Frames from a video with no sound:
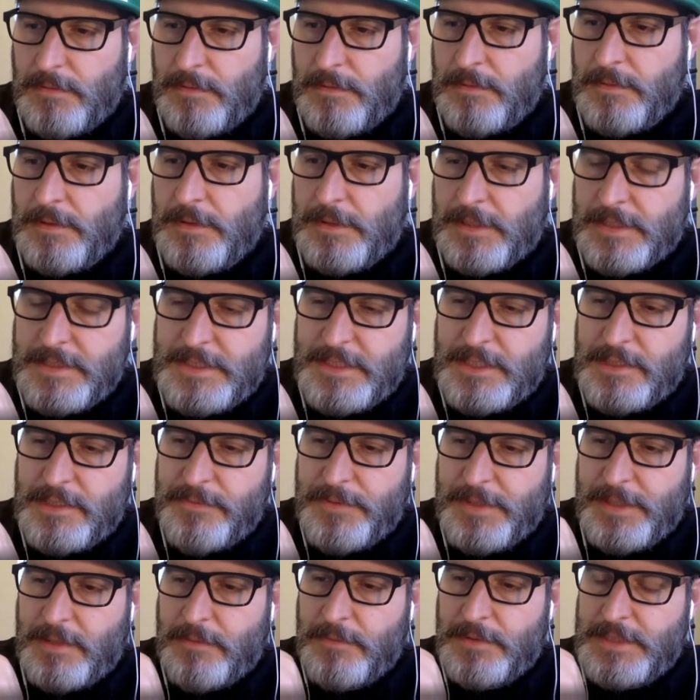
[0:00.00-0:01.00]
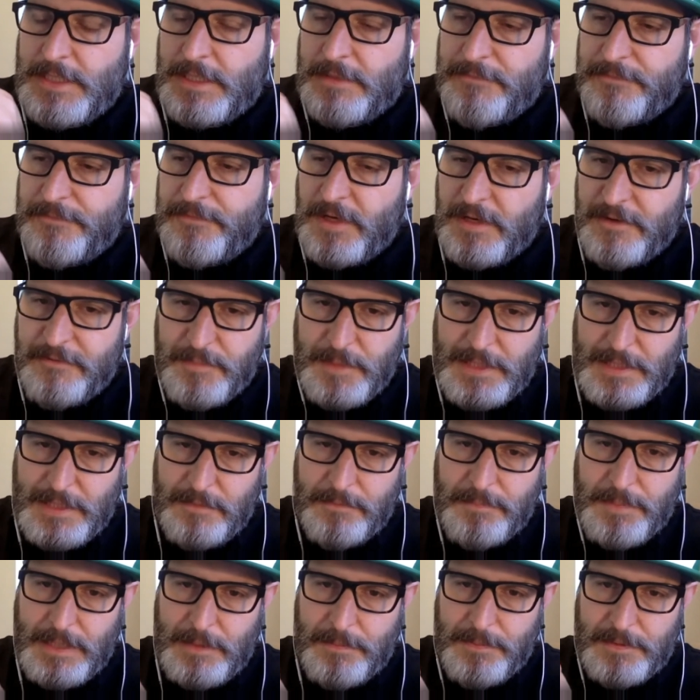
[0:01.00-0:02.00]
considering, was it 5
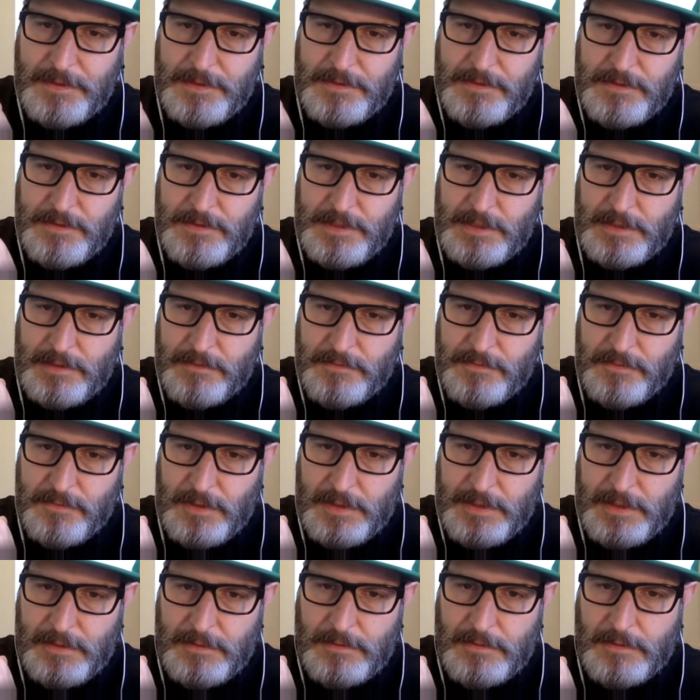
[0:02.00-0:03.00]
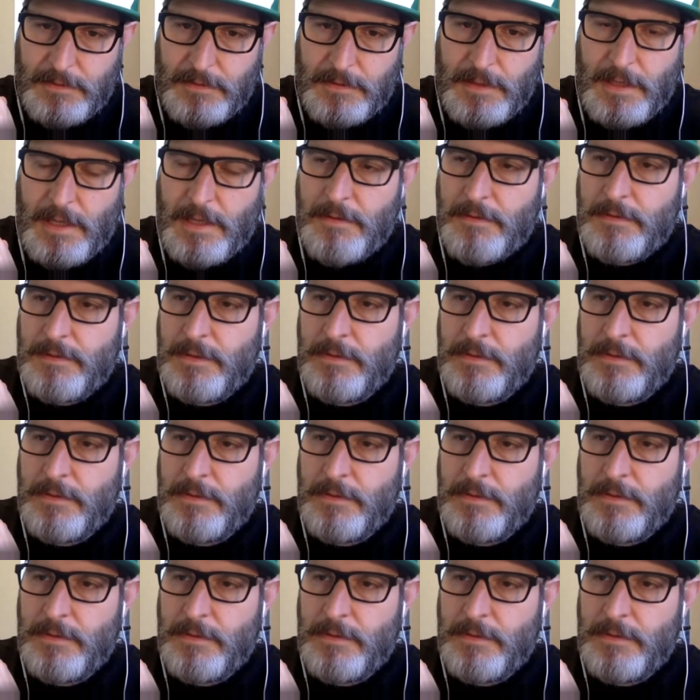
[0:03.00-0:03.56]
million people in New Zealand, right? Mm-hmm. You